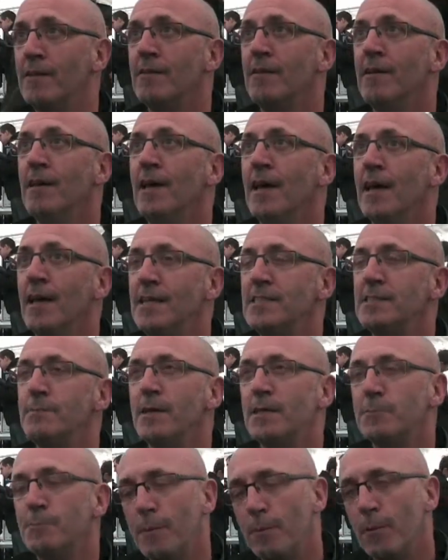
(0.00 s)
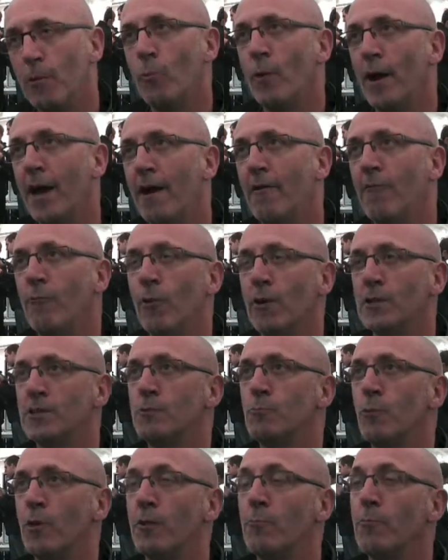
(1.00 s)
at least it makes people aware of what,
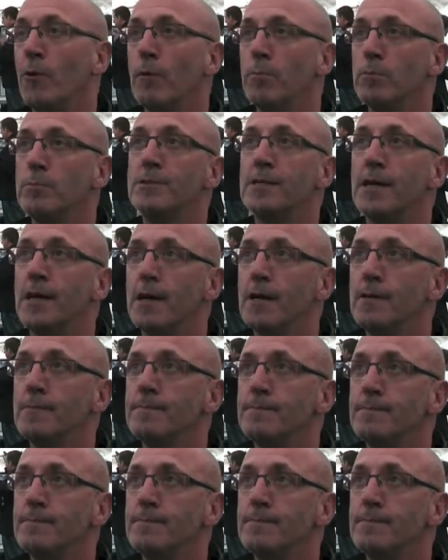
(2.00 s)
what the problems are.